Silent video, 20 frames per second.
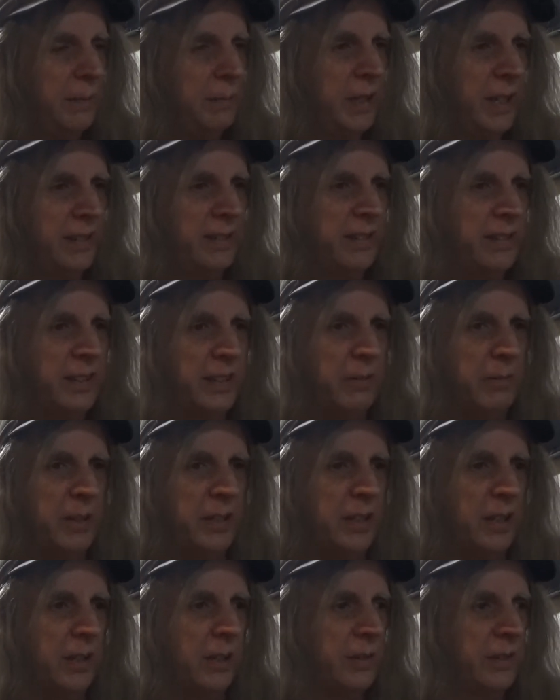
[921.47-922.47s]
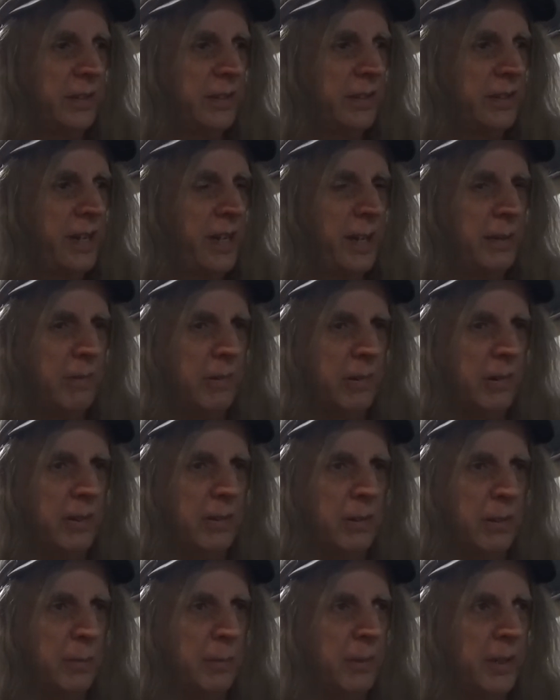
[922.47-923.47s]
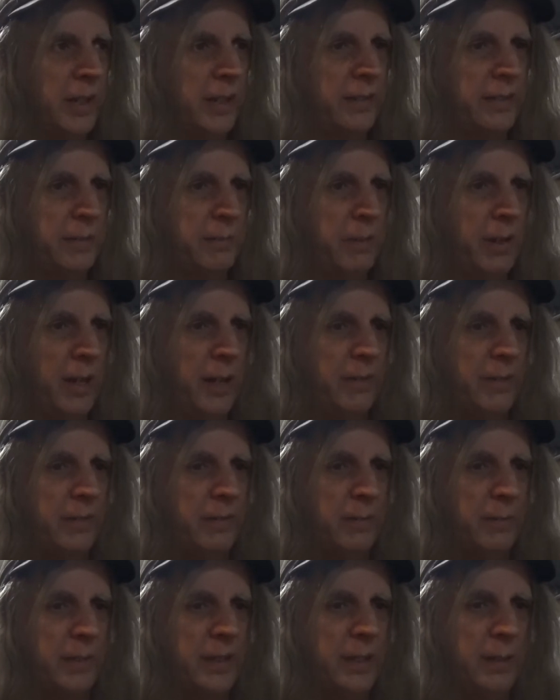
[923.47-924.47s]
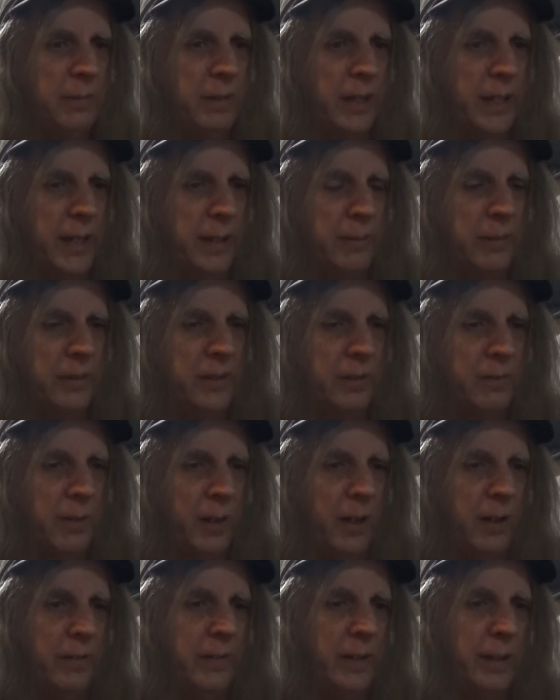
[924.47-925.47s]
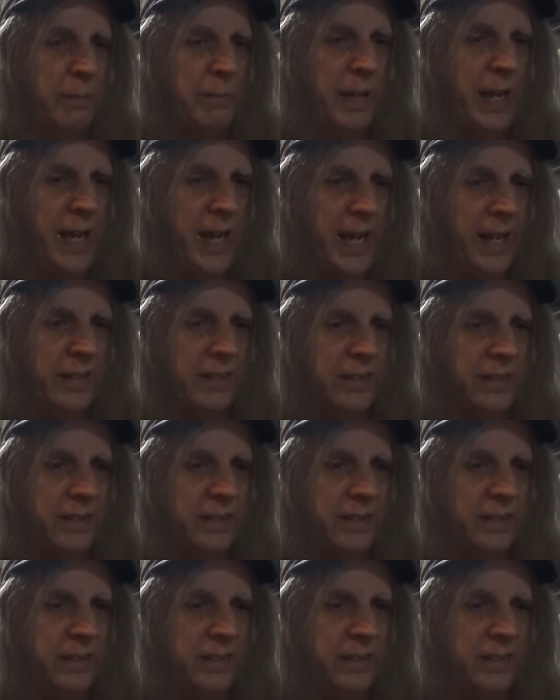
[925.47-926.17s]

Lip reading: Basically, we know that the Time Warner Corporation profits from cheap labor, and they're involved in a pact